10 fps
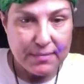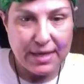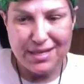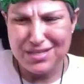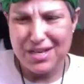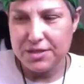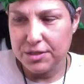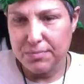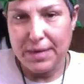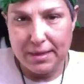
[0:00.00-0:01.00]
And it's not
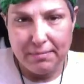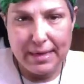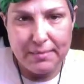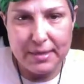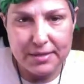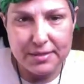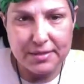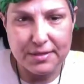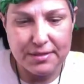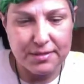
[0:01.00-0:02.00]
just making babies,
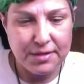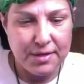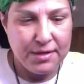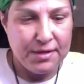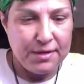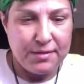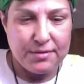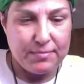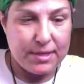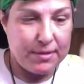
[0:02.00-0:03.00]
because
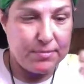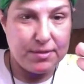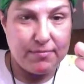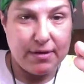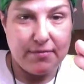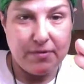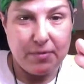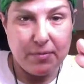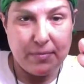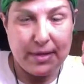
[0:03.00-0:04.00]
sometimes divine
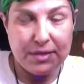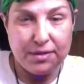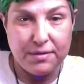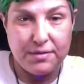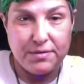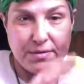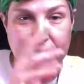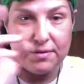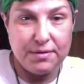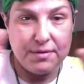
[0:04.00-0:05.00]
feminine and masculines
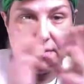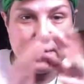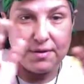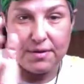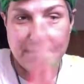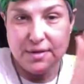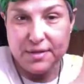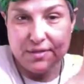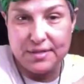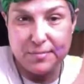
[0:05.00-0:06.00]
are
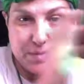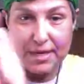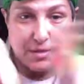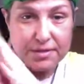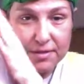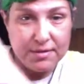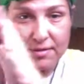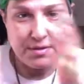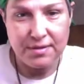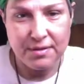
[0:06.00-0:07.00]
in same sex,
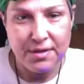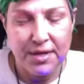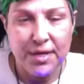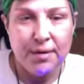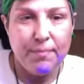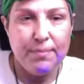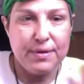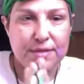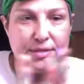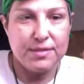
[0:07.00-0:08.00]
but
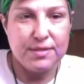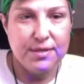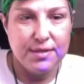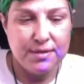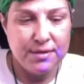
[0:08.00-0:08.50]
it's the